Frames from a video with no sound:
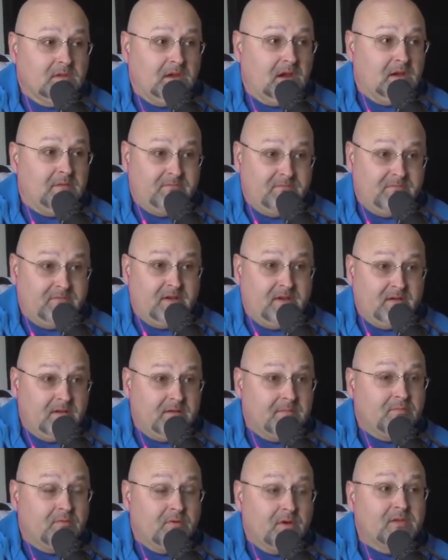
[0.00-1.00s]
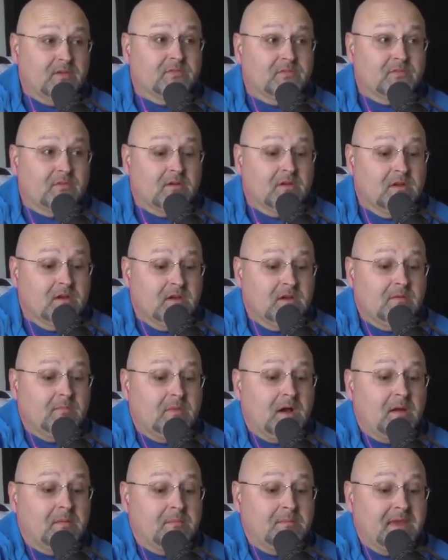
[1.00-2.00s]
I'm very oh, I'm impressed, sorry. sir. I mean,
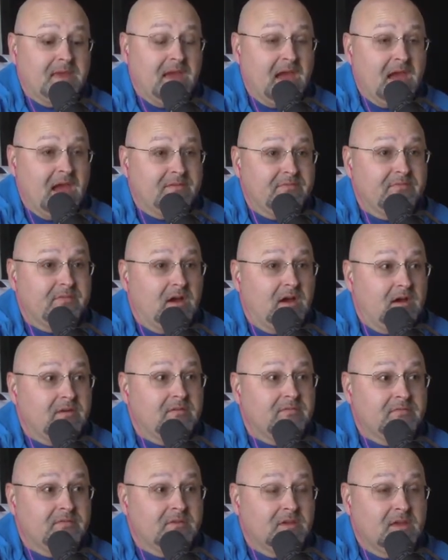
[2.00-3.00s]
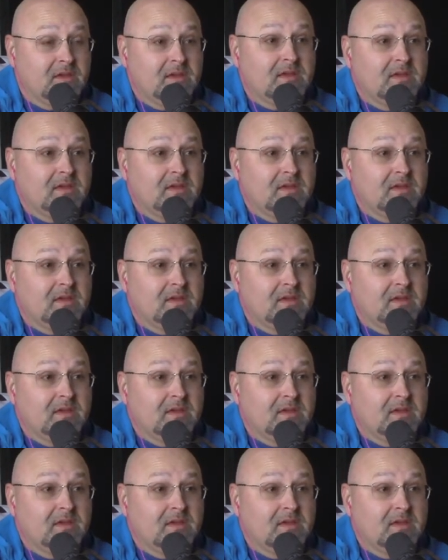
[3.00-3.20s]
On behalf namaste.